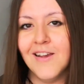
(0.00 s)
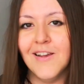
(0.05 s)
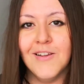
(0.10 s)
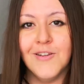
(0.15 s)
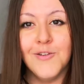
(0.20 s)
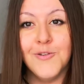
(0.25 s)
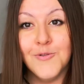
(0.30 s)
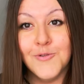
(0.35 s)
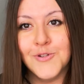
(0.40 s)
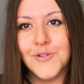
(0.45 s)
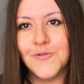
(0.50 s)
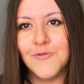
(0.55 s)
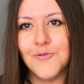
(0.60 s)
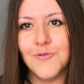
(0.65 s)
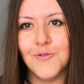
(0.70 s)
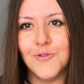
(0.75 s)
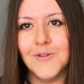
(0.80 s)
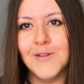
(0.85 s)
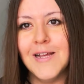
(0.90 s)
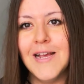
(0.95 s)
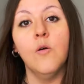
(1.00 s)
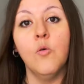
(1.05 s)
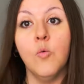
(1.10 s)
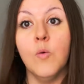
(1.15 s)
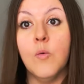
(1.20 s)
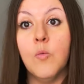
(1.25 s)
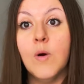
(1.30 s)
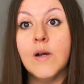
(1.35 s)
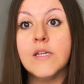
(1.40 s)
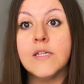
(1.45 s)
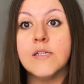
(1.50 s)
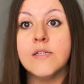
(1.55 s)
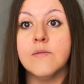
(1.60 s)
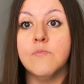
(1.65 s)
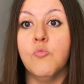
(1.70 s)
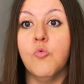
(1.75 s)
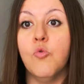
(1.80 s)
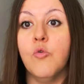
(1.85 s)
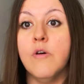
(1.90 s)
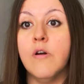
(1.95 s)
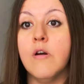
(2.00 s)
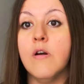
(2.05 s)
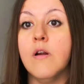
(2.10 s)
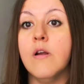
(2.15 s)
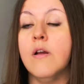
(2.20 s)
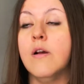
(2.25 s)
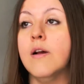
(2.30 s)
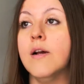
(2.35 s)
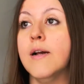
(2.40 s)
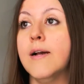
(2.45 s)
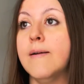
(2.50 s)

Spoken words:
useful. What is more,